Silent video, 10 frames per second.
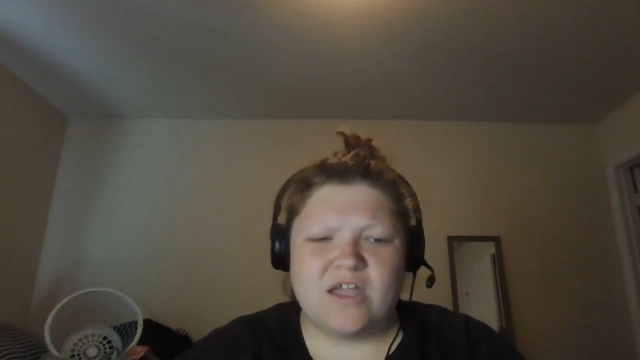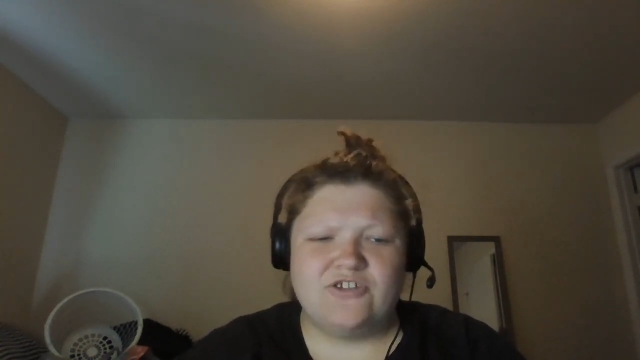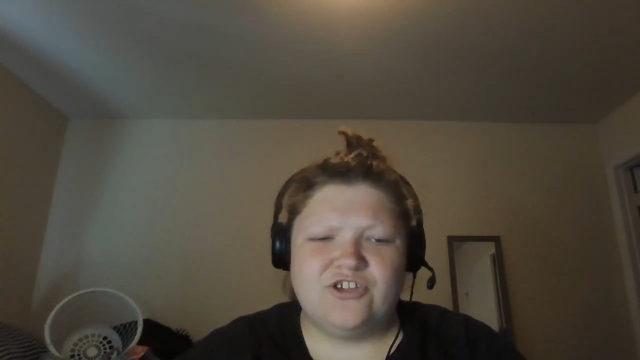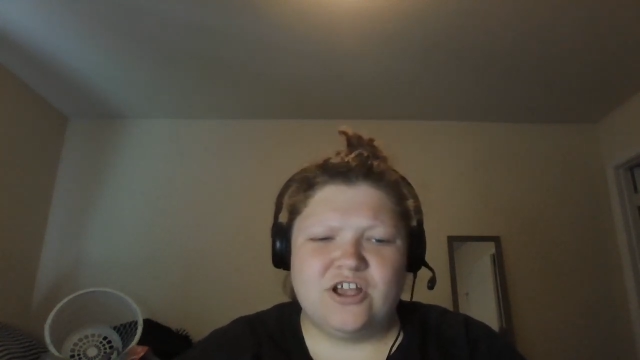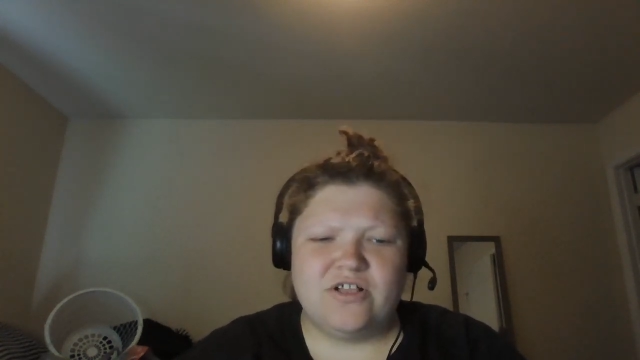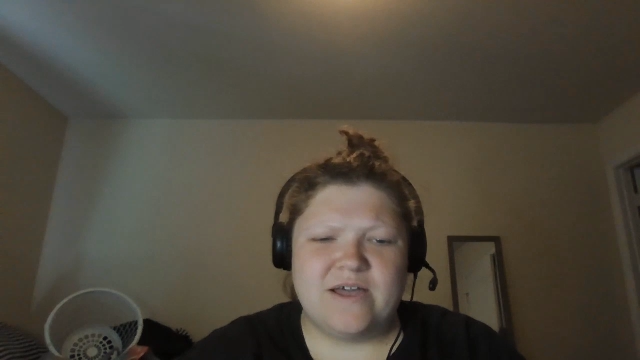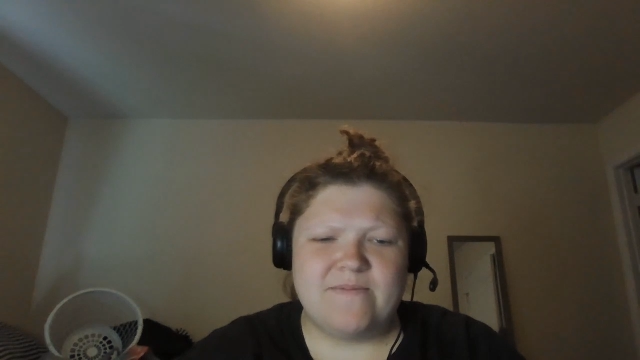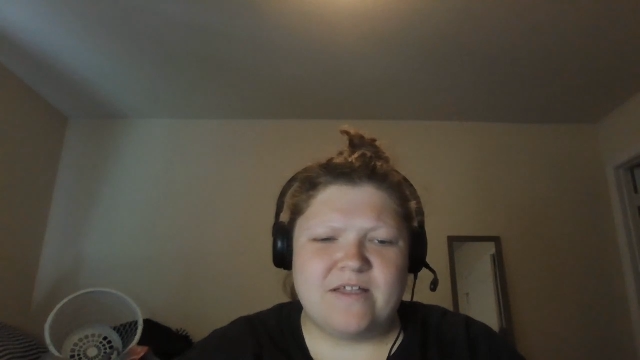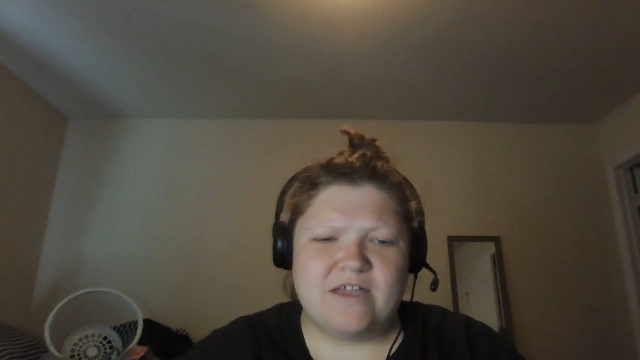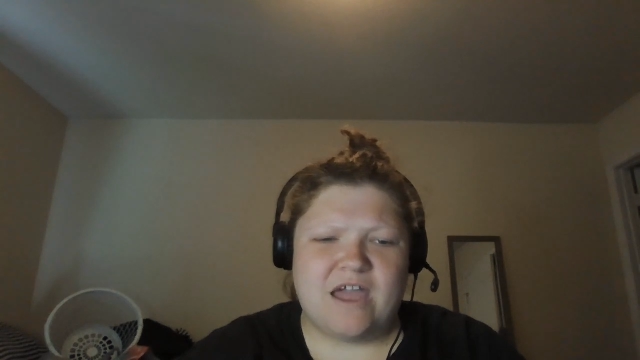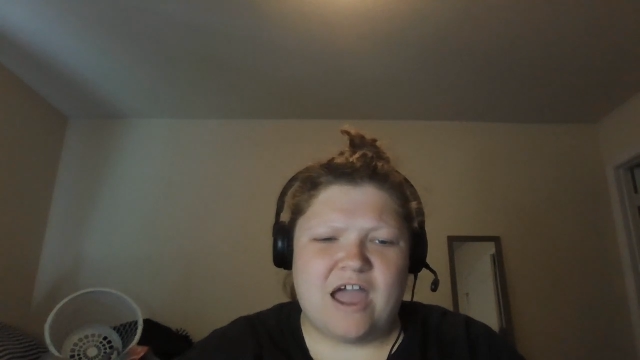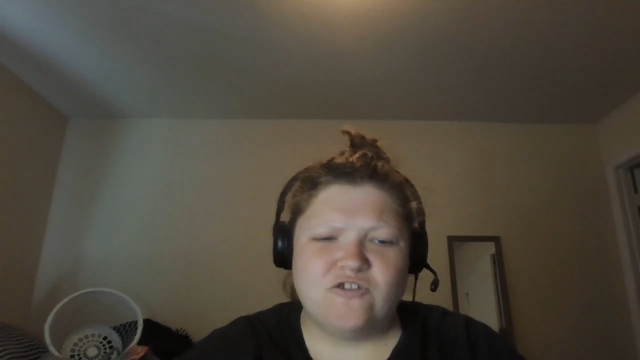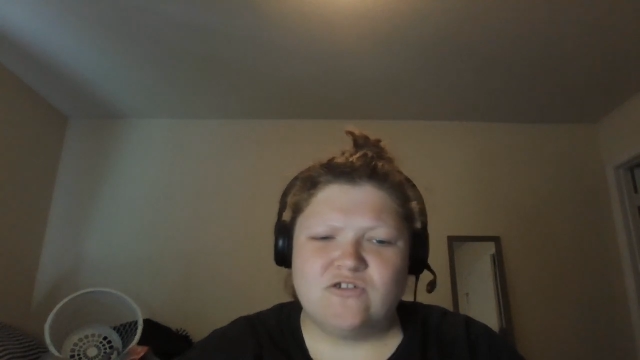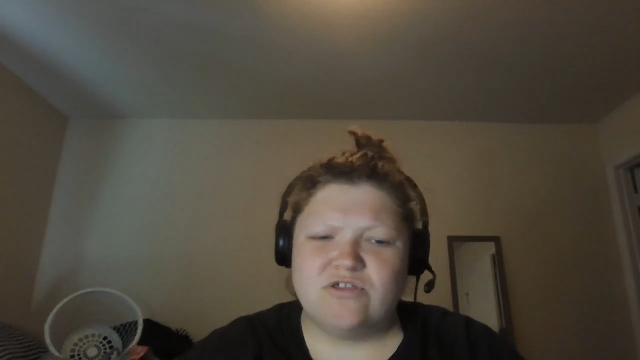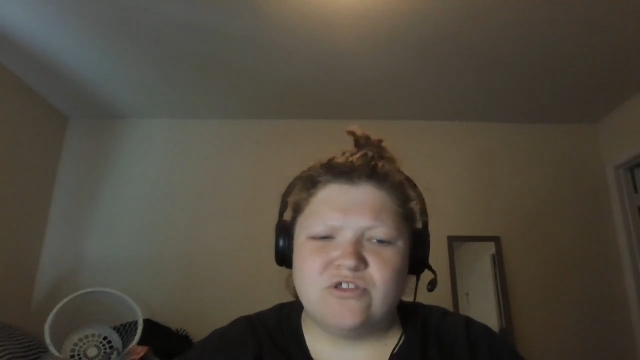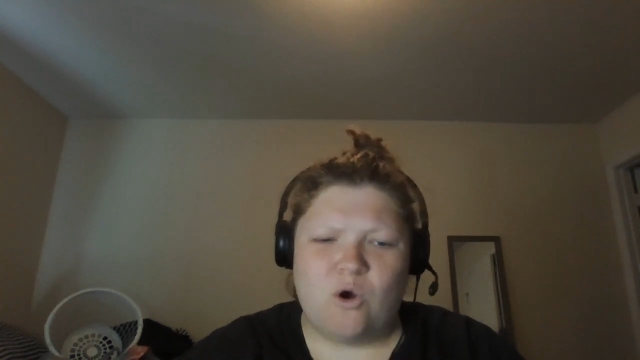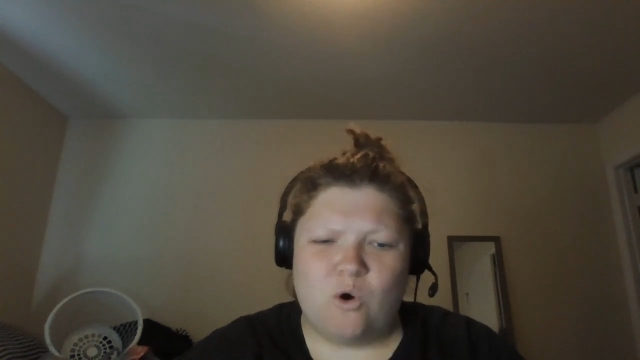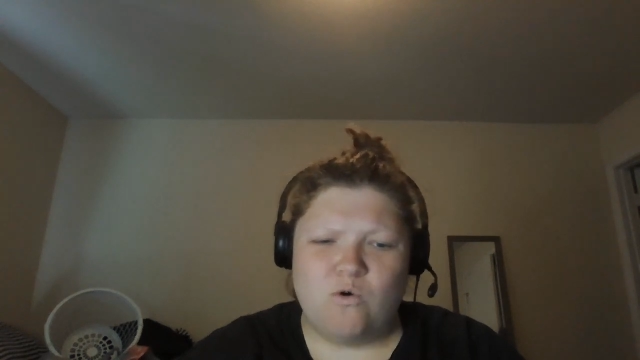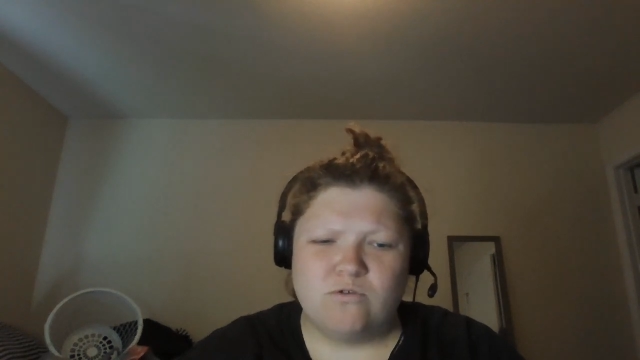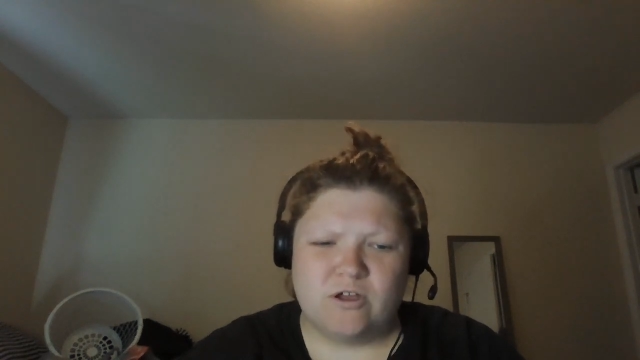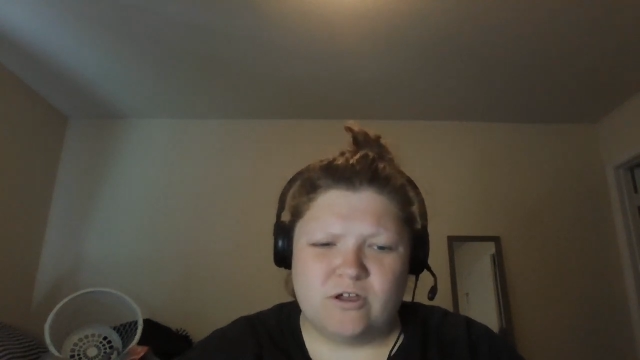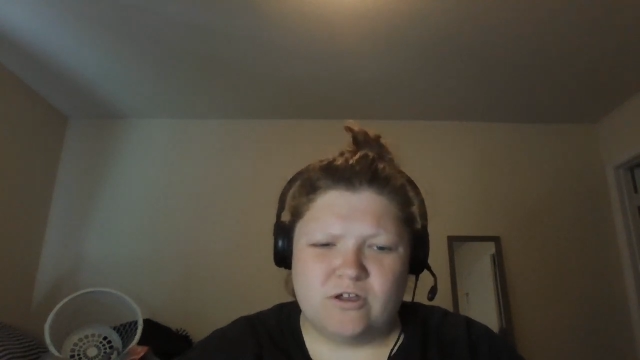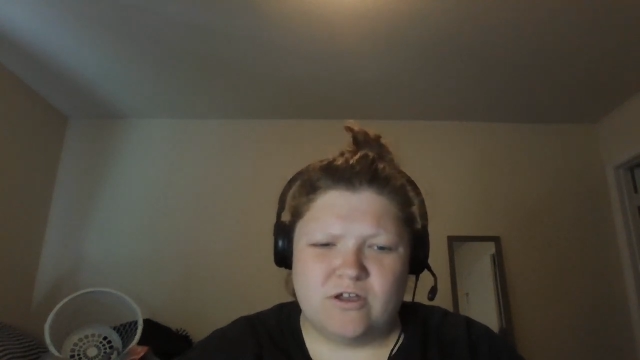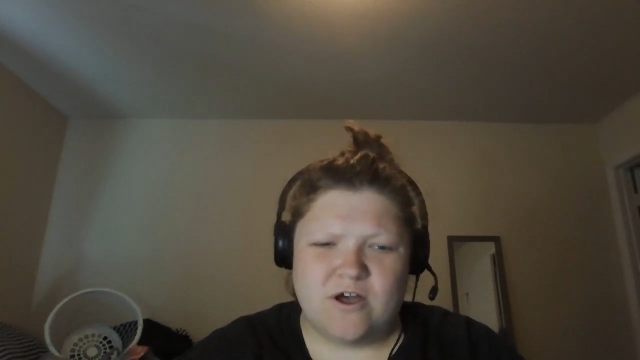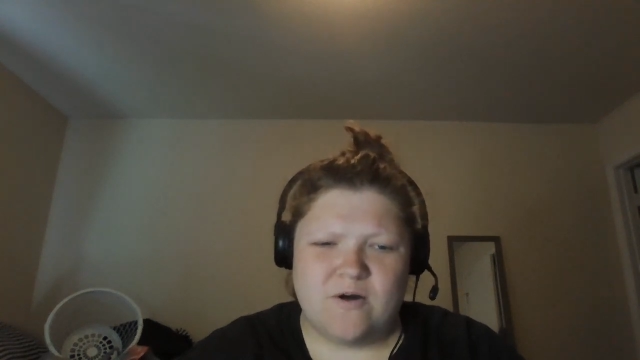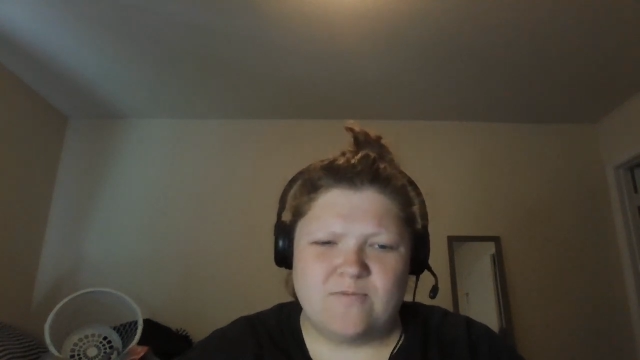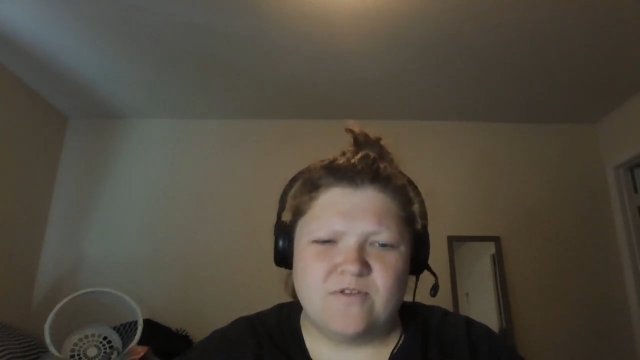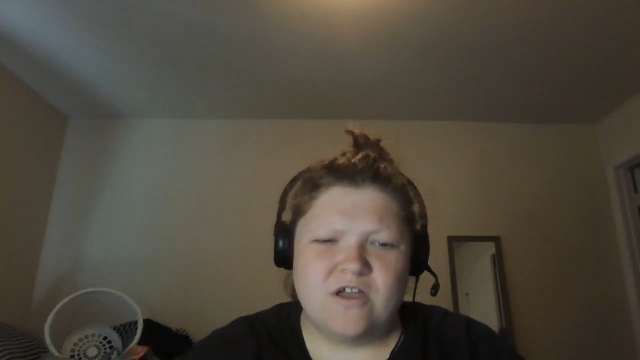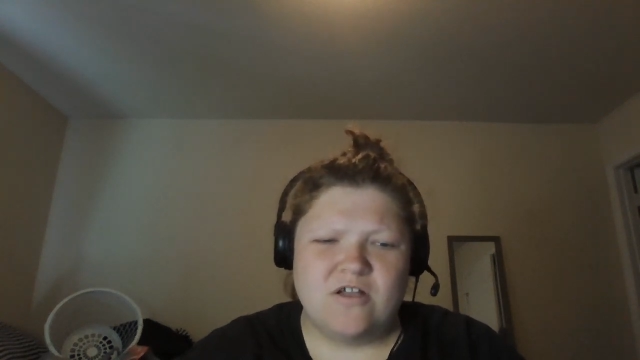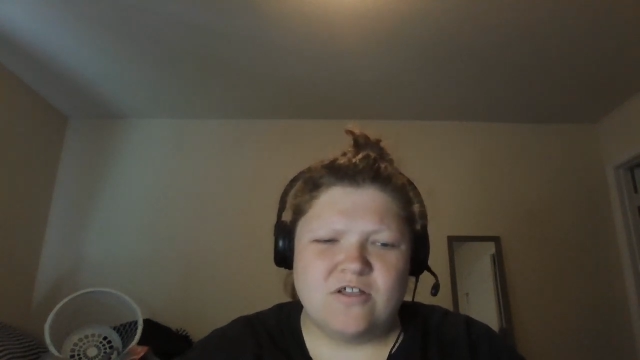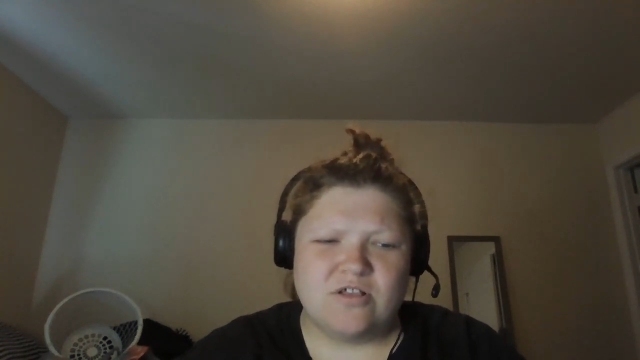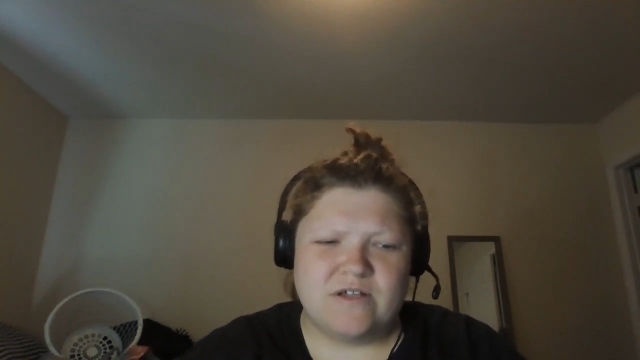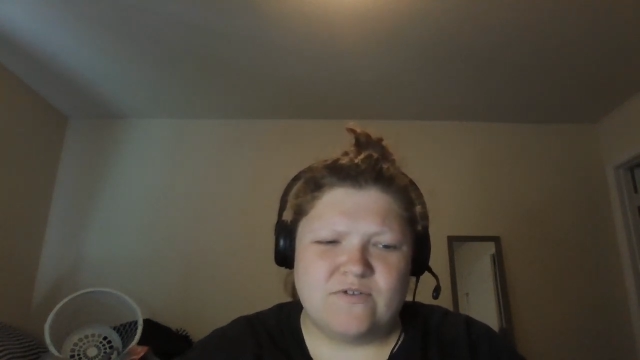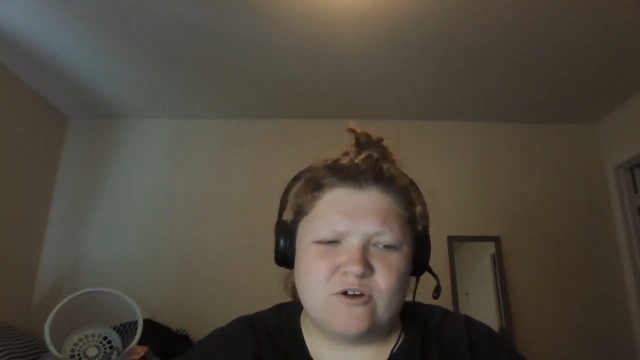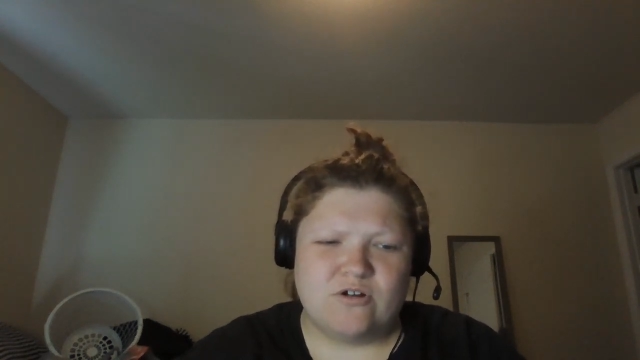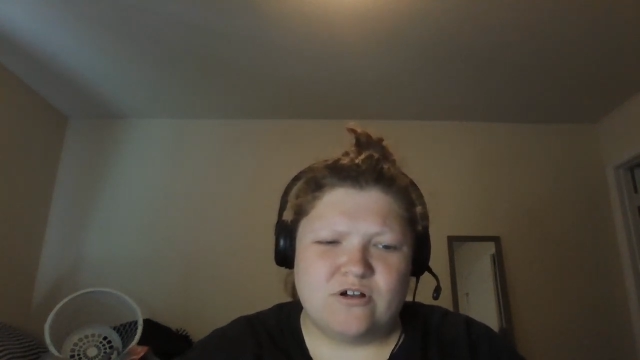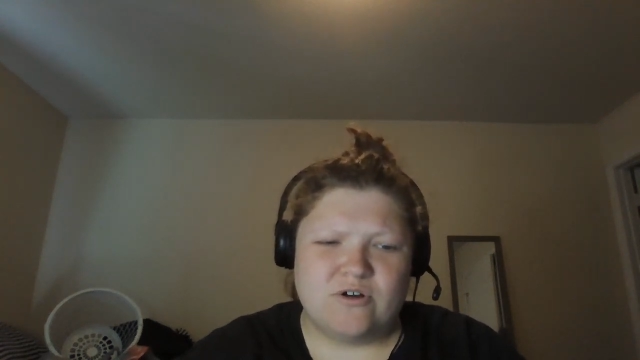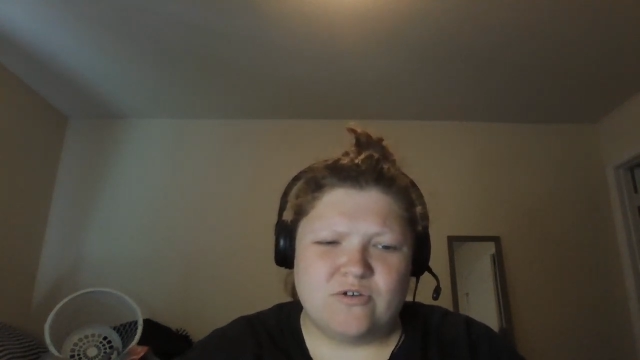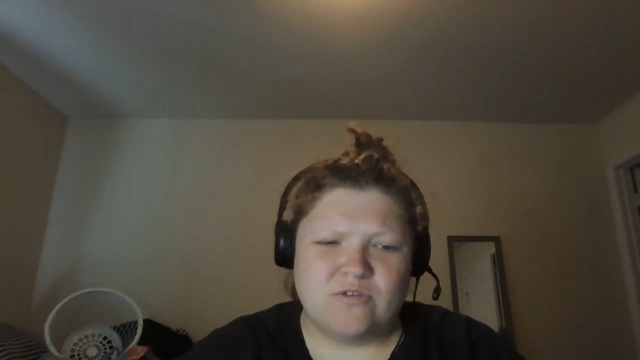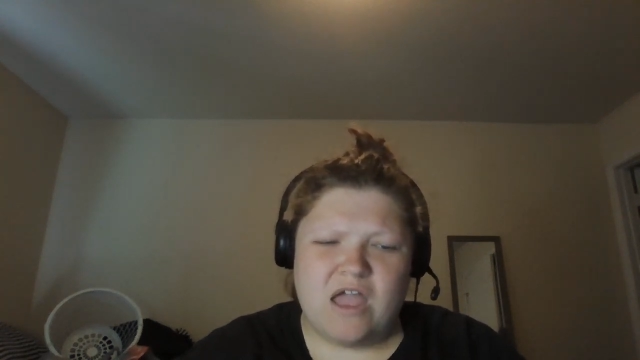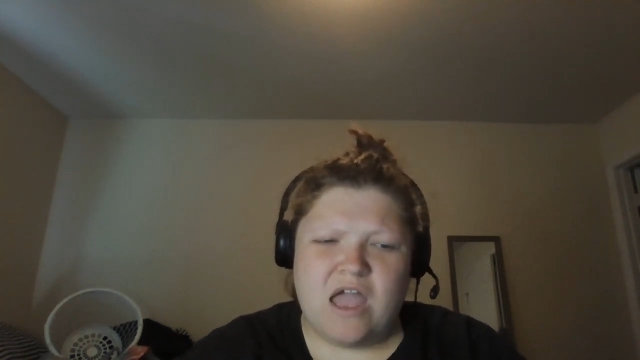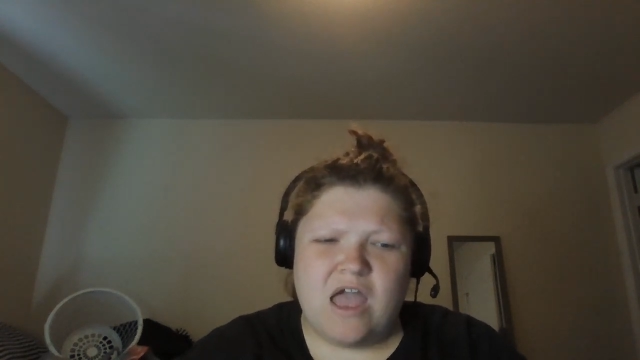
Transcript: and she claimed that the actress told him to leave her alone.